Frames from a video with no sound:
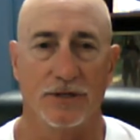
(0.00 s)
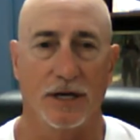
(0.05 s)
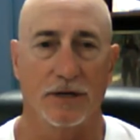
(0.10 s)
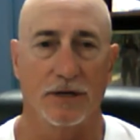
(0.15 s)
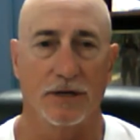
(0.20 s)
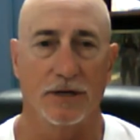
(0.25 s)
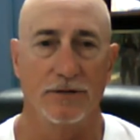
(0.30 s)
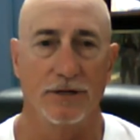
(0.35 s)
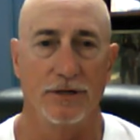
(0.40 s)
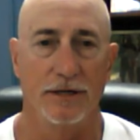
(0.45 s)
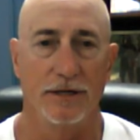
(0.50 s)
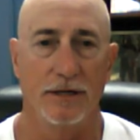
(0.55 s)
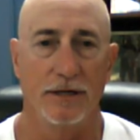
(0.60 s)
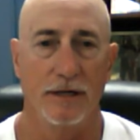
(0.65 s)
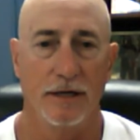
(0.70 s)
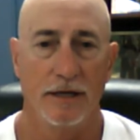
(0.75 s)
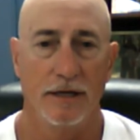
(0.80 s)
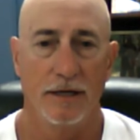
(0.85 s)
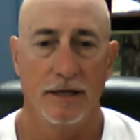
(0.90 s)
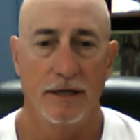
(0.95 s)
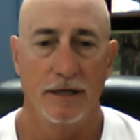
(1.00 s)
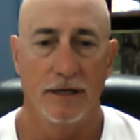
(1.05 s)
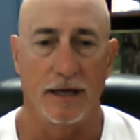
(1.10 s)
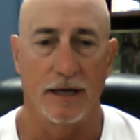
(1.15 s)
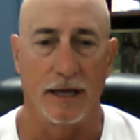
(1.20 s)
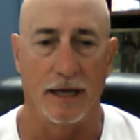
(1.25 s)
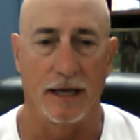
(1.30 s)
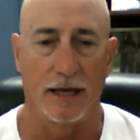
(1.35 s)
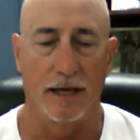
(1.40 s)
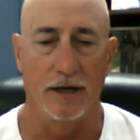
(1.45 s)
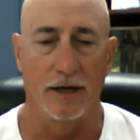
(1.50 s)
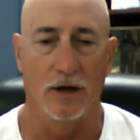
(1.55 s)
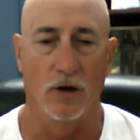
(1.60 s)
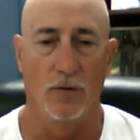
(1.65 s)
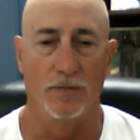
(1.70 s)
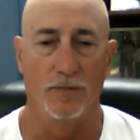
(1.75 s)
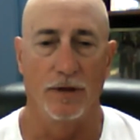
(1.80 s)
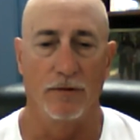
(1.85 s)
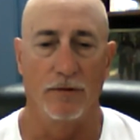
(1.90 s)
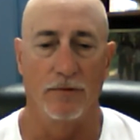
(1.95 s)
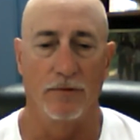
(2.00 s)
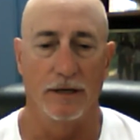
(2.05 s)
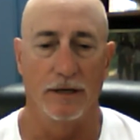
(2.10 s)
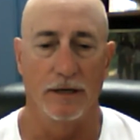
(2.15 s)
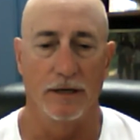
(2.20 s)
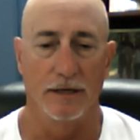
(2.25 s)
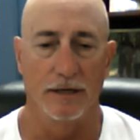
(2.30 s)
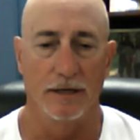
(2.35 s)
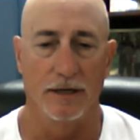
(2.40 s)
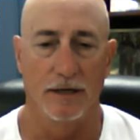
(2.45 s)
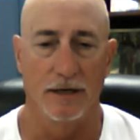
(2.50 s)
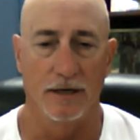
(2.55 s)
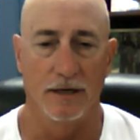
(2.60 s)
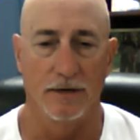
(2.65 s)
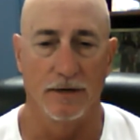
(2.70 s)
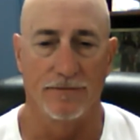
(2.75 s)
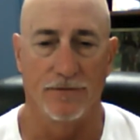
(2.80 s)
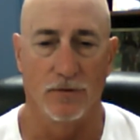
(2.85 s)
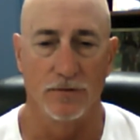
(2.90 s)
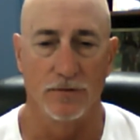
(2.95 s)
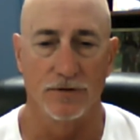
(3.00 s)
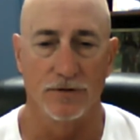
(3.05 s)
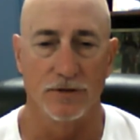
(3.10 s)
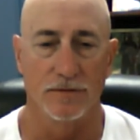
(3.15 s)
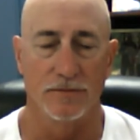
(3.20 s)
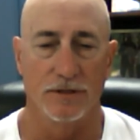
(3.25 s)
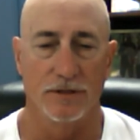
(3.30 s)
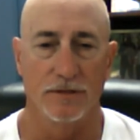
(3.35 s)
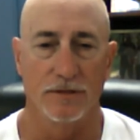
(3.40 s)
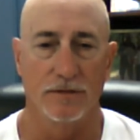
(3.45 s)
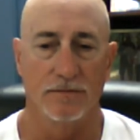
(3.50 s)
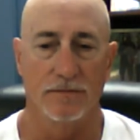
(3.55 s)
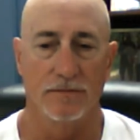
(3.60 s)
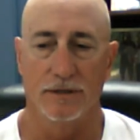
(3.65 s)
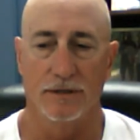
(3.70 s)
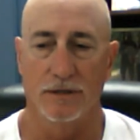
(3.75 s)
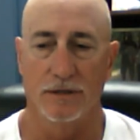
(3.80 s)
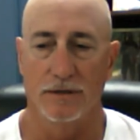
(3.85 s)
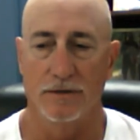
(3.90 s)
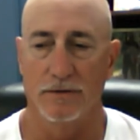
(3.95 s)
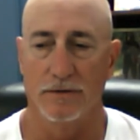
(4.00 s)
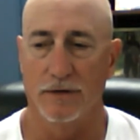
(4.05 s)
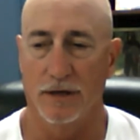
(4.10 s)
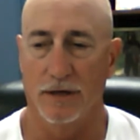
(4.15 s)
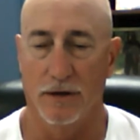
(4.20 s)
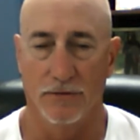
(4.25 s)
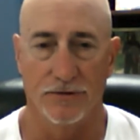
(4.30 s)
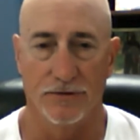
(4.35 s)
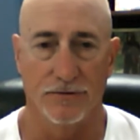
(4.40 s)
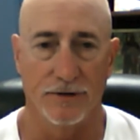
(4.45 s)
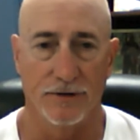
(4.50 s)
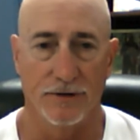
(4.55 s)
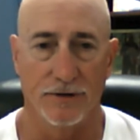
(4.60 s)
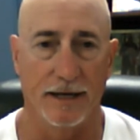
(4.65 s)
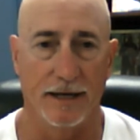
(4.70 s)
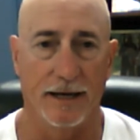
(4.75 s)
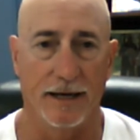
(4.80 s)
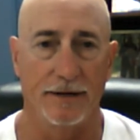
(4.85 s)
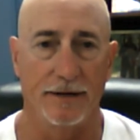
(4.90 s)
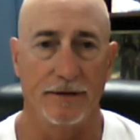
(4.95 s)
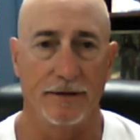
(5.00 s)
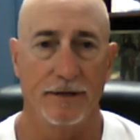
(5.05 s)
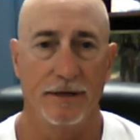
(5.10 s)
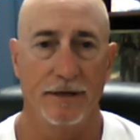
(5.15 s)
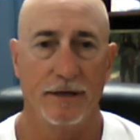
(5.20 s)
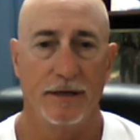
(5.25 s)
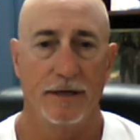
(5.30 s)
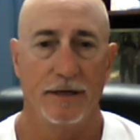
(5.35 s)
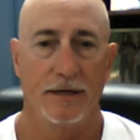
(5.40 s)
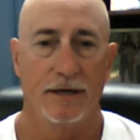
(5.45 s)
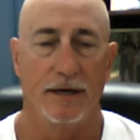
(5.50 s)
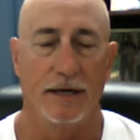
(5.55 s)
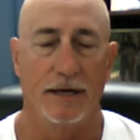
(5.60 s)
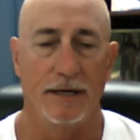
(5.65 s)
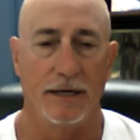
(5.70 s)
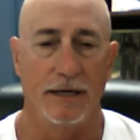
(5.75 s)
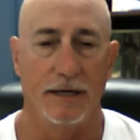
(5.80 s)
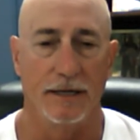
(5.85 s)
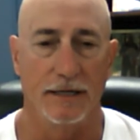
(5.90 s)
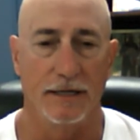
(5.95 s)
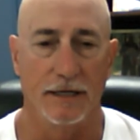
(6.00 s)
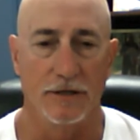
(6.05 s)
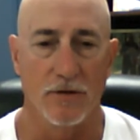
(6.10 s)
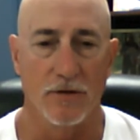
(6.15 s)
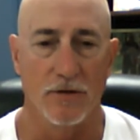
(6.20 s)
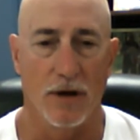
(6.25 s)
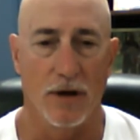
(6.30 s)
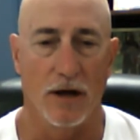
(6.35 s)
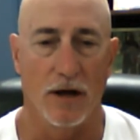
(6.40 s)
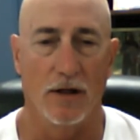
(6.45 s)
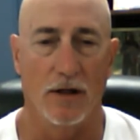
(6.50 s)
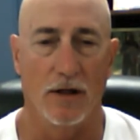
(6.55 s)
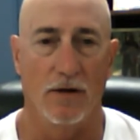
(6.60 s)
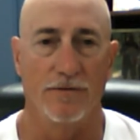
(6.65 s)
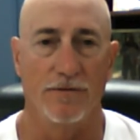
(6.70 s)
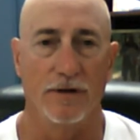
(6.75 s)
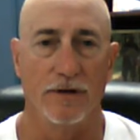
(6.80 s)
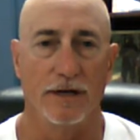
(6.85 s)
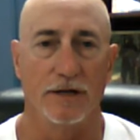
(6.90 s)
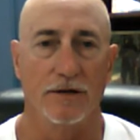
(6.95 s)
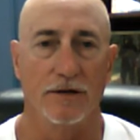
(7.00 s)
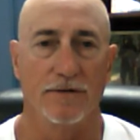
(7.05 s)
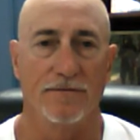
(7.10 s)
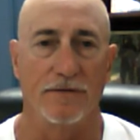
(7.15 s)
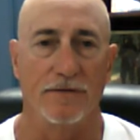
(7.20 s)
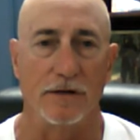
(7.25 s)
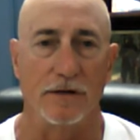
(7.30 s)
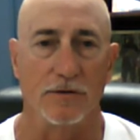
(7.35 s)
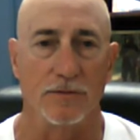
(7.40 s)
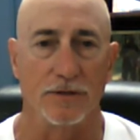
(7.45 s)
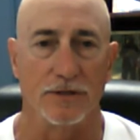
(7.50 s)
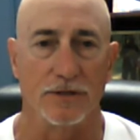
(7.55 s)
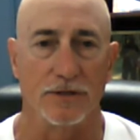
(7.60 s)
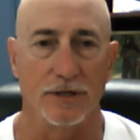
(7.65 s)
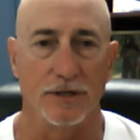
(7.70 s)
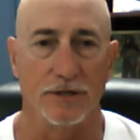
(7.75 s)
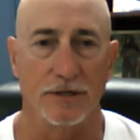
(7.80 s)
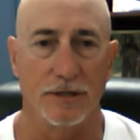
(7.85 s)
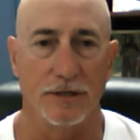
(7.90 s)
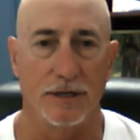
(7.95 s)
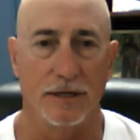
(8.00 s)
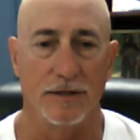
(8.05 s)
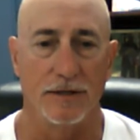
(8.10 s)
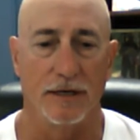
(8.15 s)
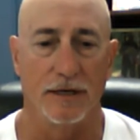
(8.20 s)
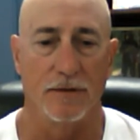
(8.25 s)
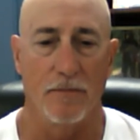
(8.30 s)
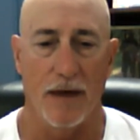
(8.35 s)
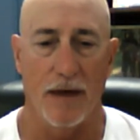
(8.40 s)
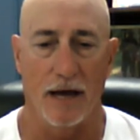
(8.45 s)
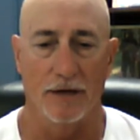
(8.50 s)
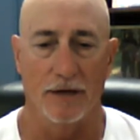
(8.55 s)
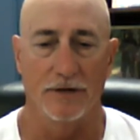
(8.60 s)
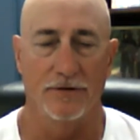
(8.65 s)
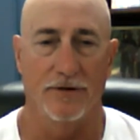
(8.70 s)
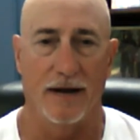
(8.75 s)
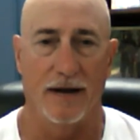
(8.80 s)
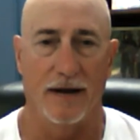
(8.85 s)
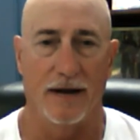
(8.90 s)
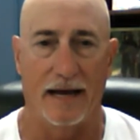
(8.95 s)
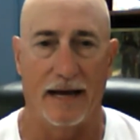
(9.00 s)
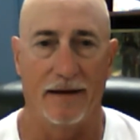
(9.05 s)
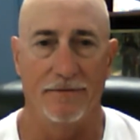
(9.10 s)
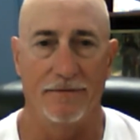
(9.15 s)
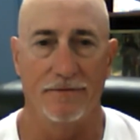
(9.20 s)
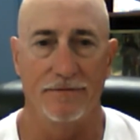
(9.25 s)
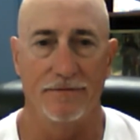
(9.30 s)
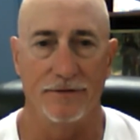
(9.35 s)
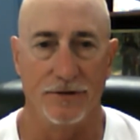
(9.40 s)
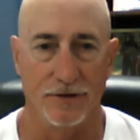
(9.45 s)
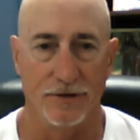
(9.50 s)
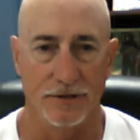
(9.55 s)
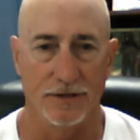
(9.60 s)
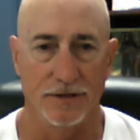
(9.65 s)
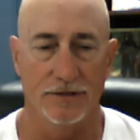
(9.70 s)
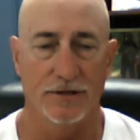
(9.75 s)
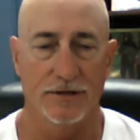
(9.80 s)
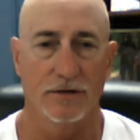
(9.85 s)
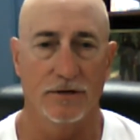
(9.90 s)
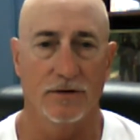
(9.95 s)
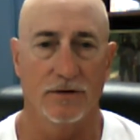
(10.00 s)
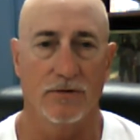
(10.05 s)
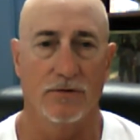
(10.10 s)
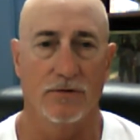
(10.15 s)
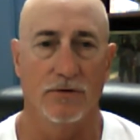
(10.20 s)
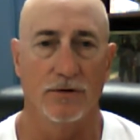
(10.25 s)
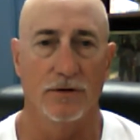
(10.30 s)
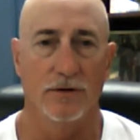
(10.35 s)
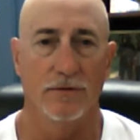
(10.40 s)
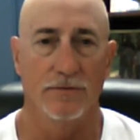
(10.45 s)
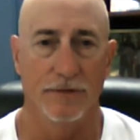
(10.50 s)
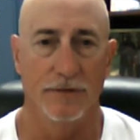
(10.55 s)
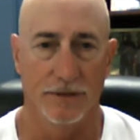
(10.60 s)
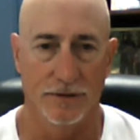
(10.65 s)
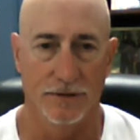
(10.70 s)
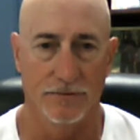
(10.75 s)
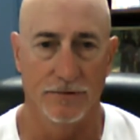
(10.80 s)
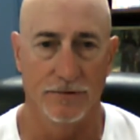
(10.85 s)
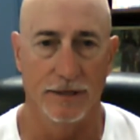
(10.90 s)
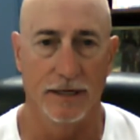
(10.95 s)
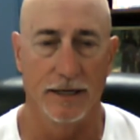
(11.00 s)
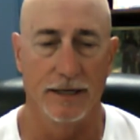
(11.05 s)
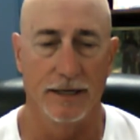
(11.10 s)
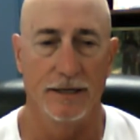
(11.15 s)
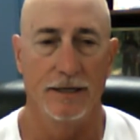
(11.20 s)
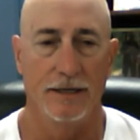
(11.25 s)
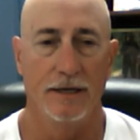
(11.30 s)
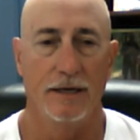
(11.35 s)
I could and hope that we could force them to go 3 and out, and then get the ball hopefully in good field position, and then mount a drive during the third quarter with the wind